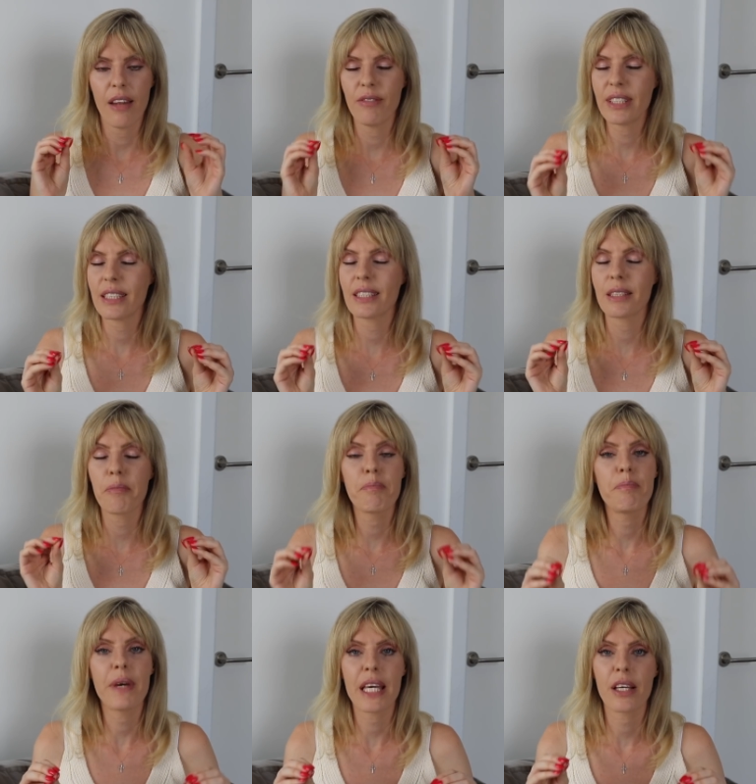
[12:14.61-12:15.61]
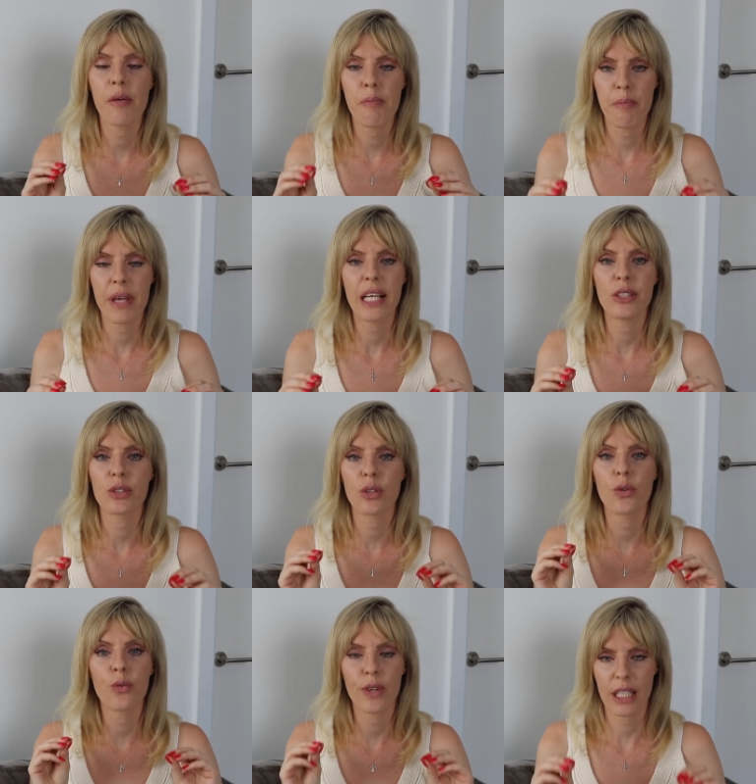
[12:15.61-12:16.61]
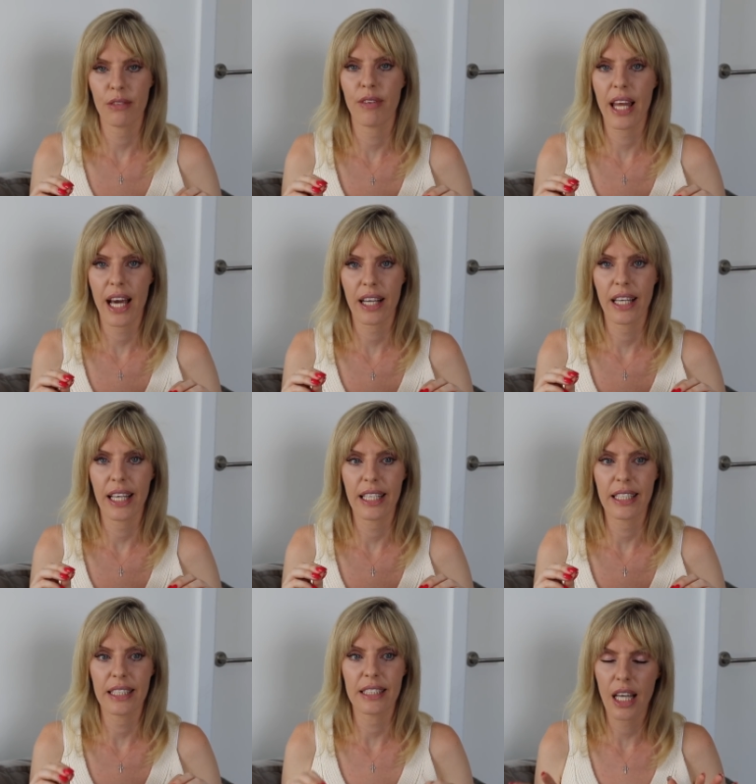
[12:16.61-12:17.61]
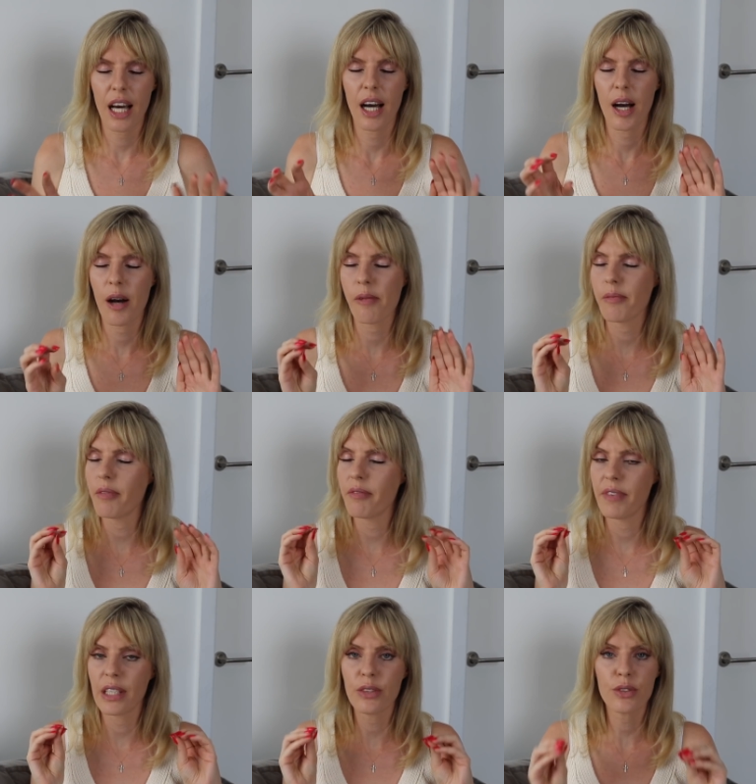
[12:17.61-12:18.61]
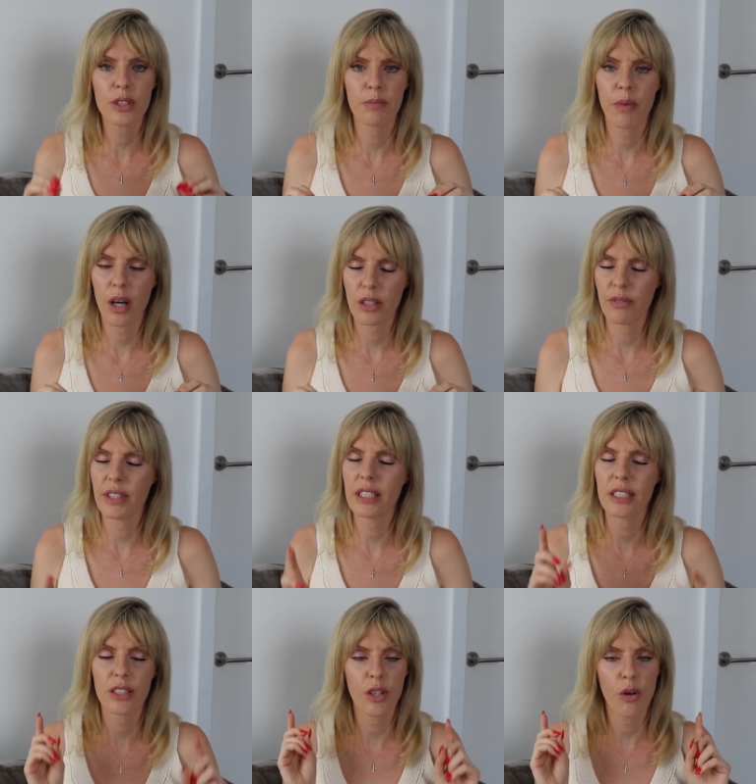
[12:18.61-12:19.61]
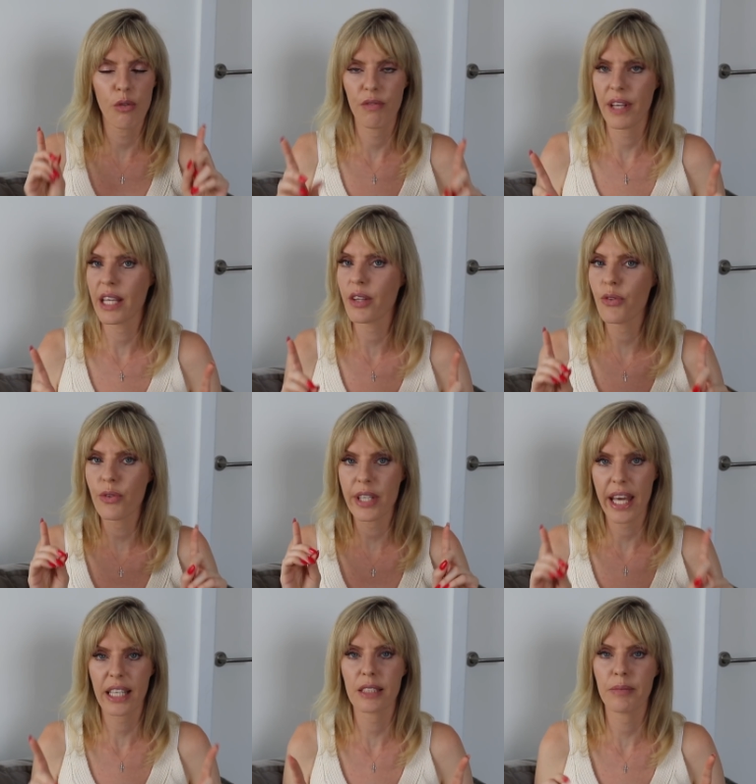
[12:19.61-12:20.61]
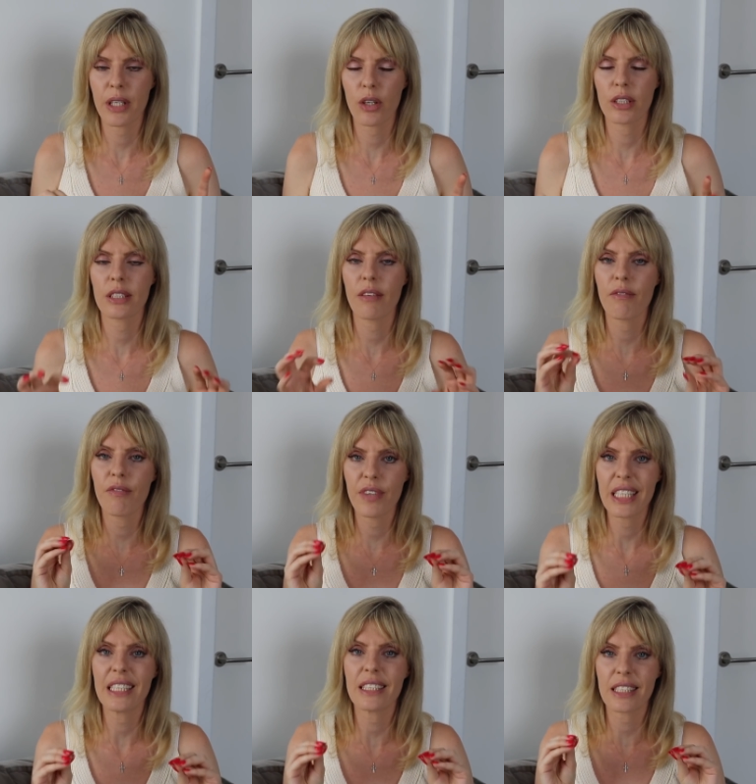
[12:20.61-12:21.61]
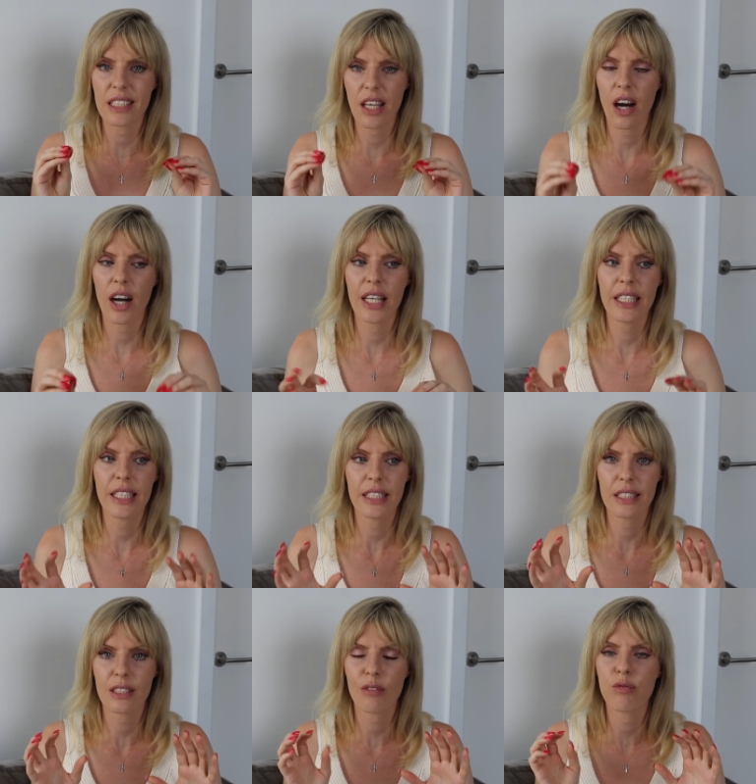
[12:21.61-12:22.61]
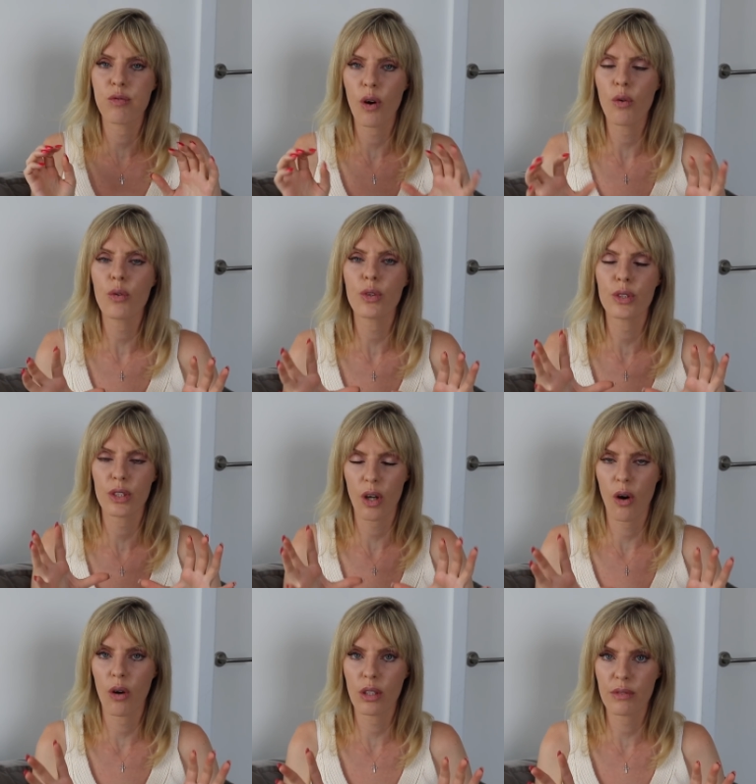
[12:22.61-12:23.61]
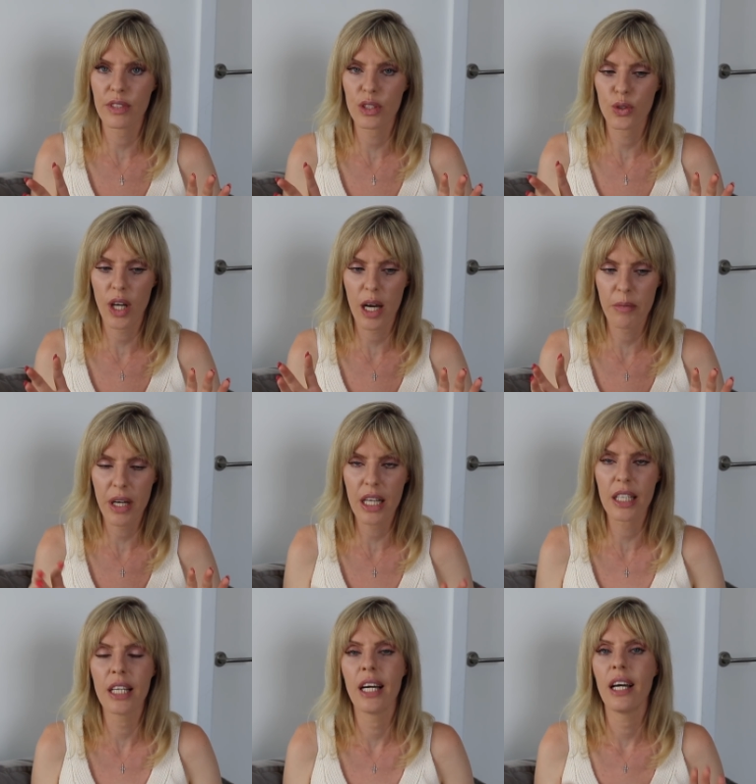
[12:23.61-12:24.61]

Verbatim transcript: This is a big, major red flag, ladies. Um, when you spot this, go thank you next, because this guy is focused on the drama.